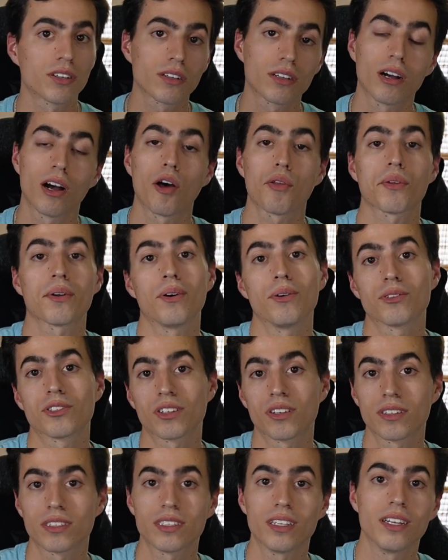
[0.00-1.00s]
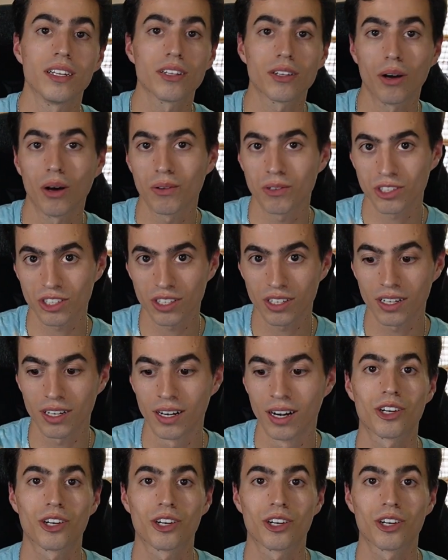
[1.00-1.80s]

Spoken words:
goth culture, scene culture.